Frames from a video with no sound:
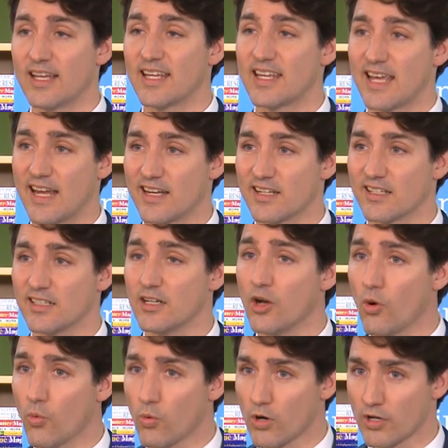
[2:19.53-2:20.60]
Canada
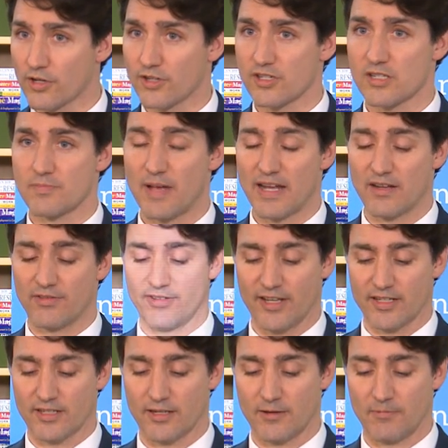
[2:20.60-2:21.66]
Workers
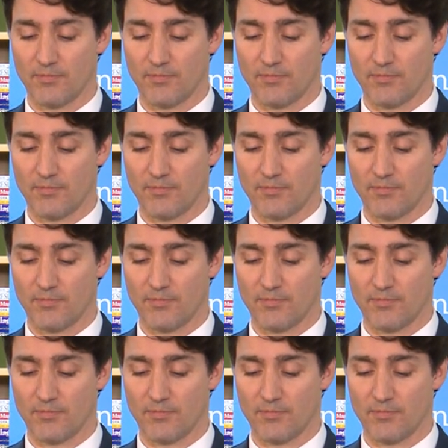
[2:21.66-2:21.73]
Benefit.